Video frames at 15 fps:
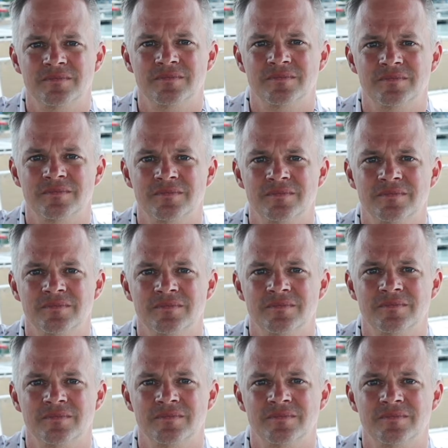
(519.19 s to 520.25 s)

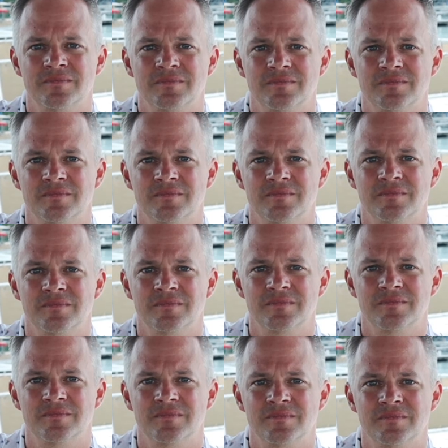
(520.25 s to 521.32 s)

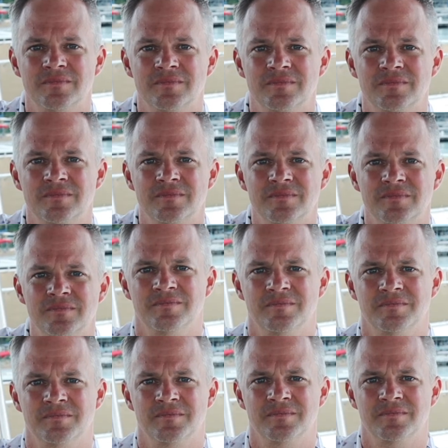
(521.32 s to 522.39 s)

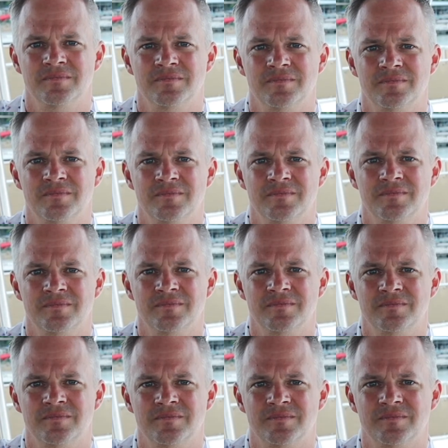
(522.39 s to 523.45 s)

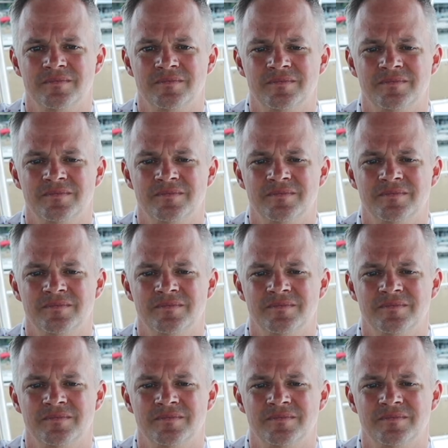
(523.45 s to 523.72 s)
This person isn't speaking.